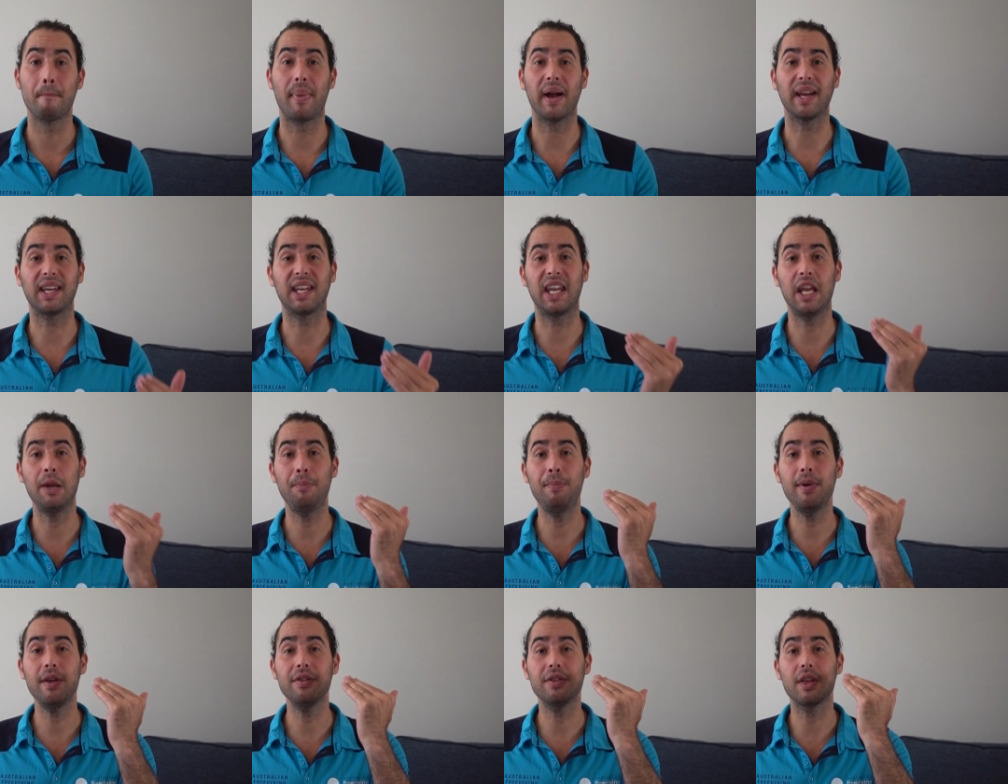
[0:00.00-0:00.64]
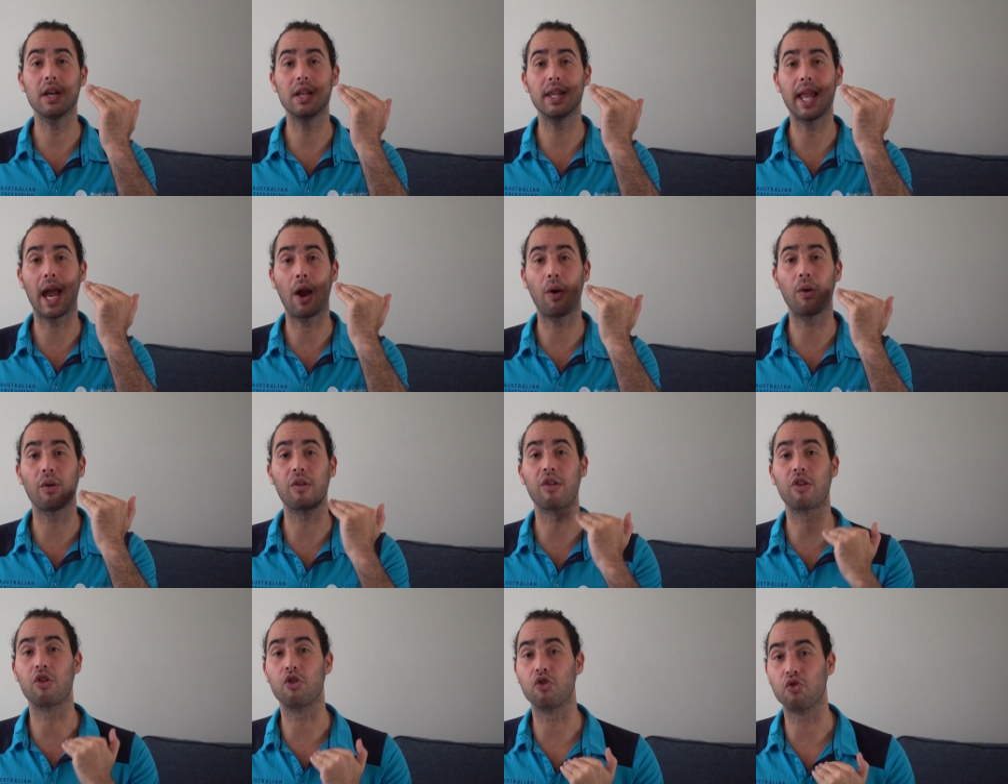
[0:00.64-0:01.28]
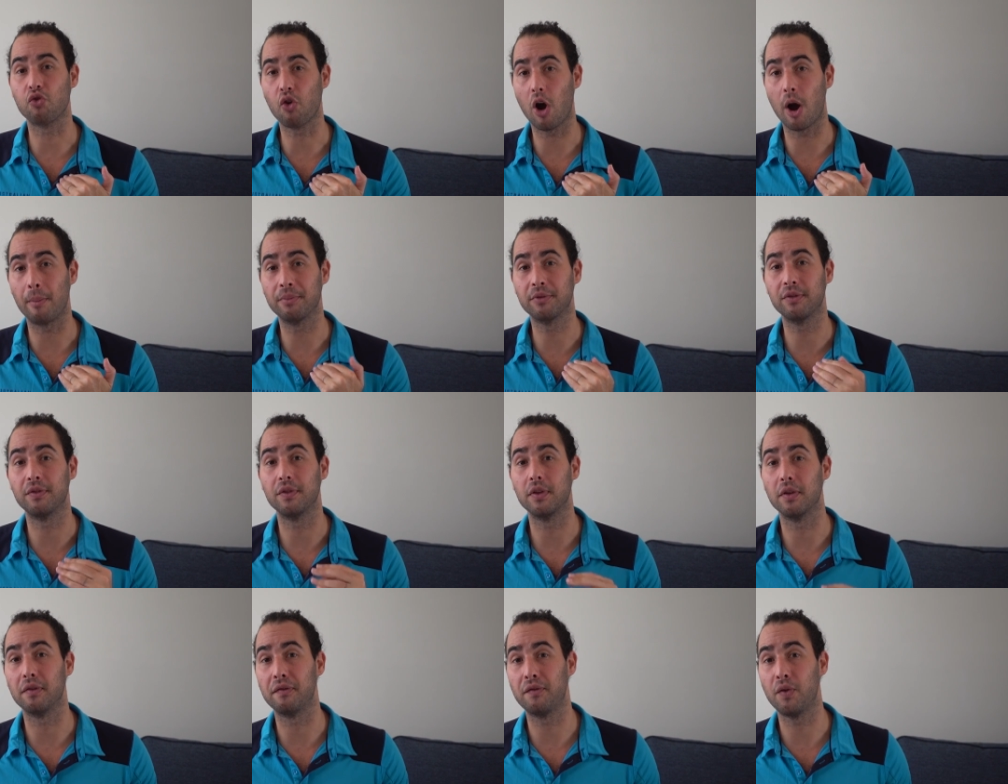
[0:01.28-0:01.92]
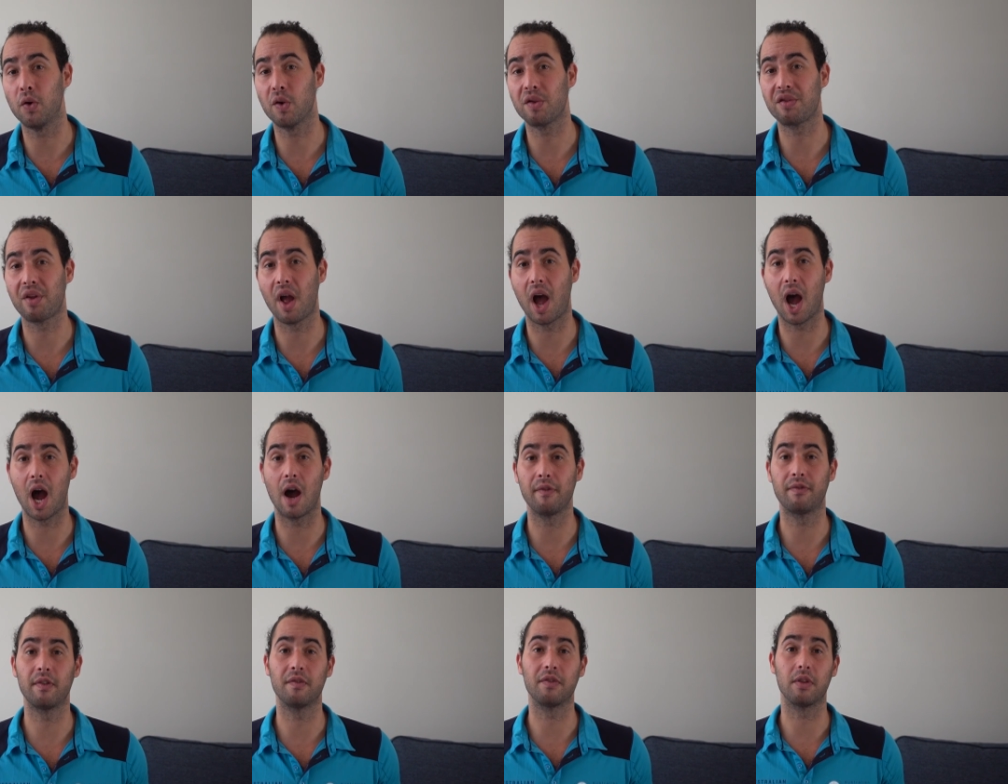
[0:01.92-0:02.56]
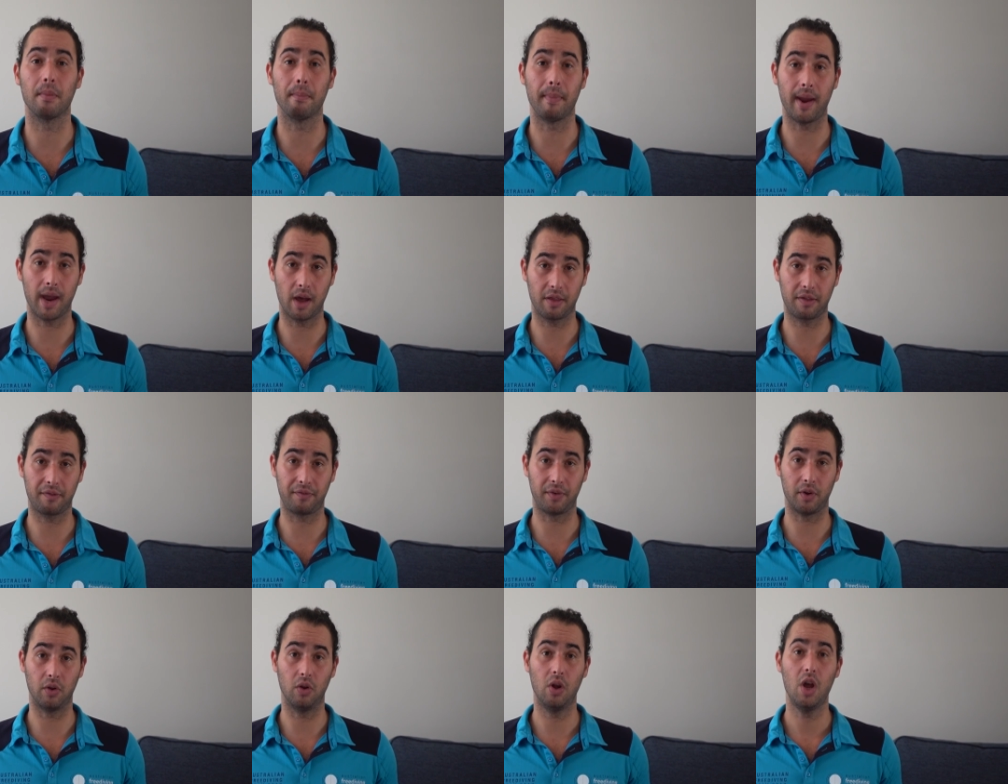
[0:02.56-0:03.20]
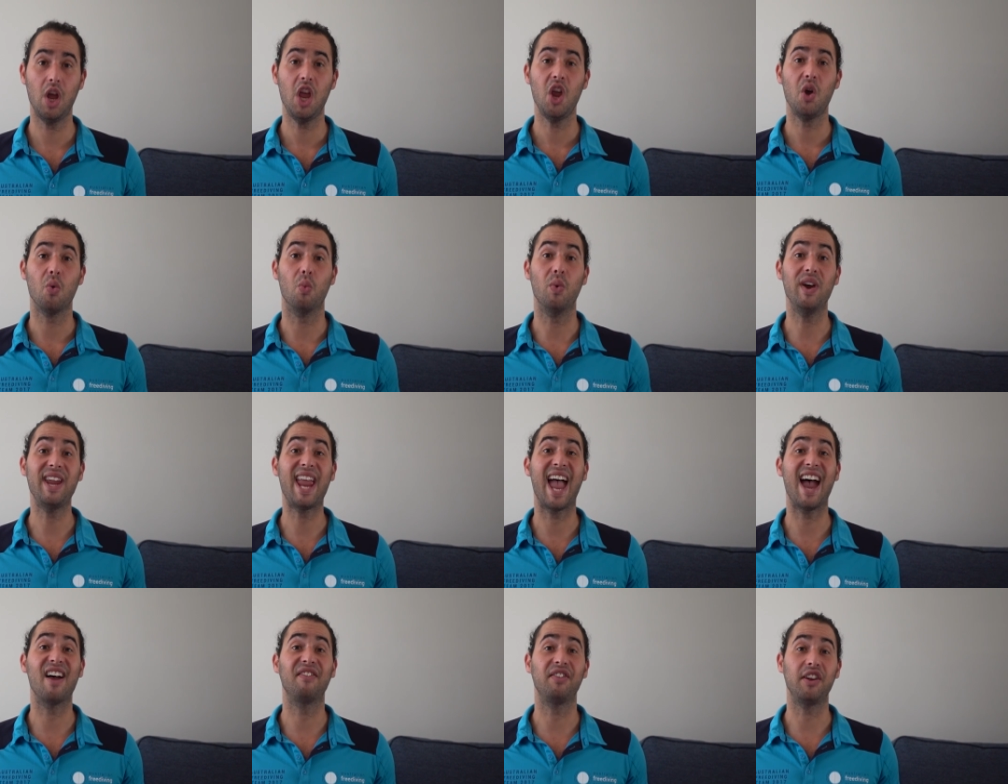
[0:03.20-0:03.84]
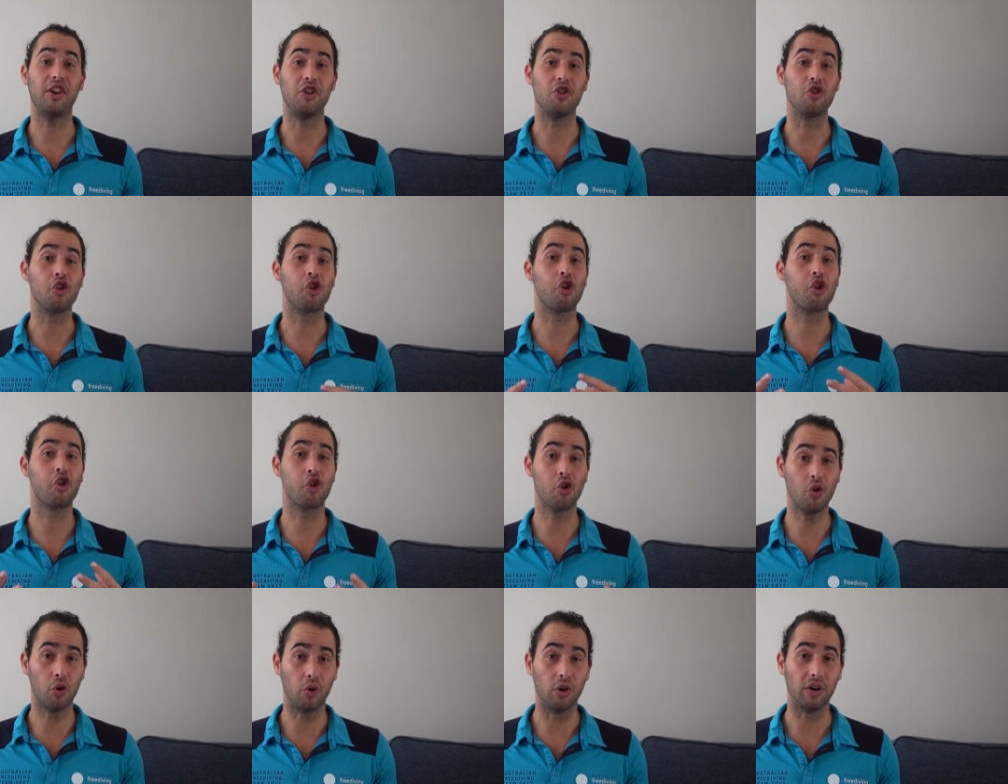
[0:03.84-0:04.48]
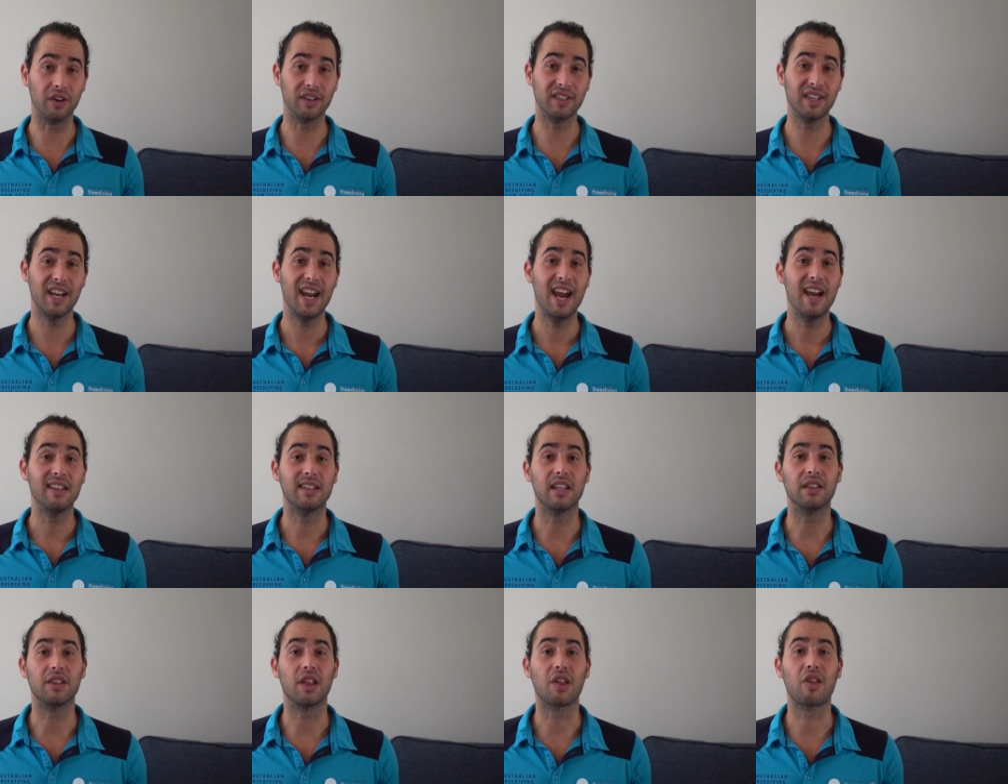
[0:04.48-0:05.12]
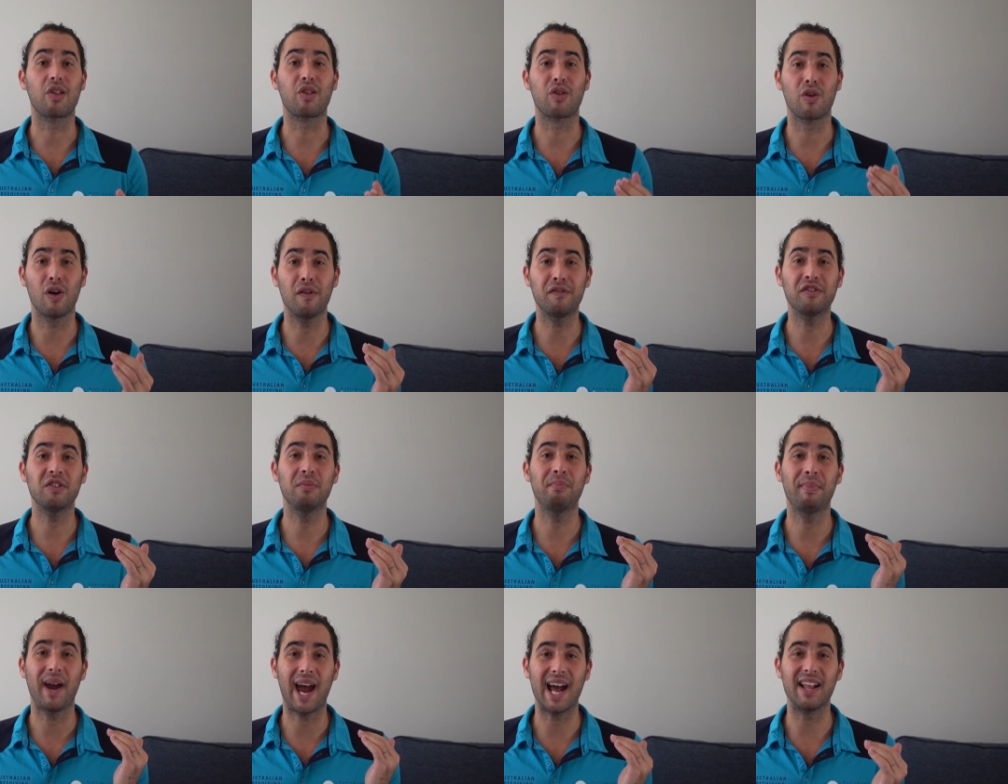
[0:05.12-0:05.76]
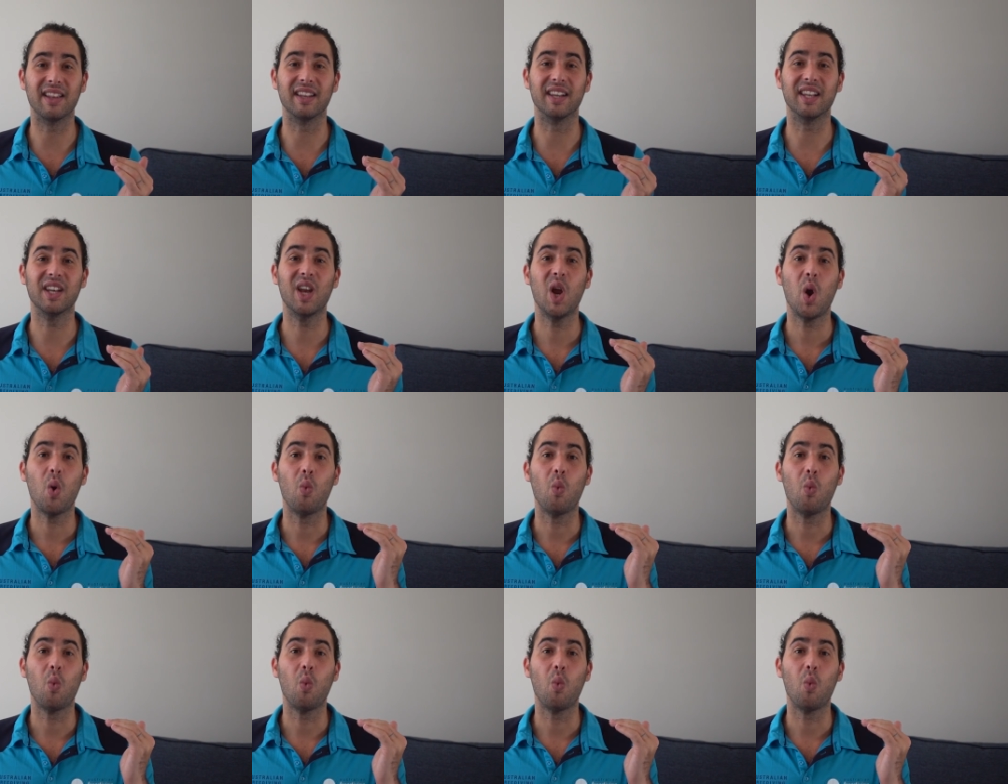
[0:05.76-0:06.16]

by keeping the larynx dropped for the first half of the mouthfill, we have ensured that the soft palate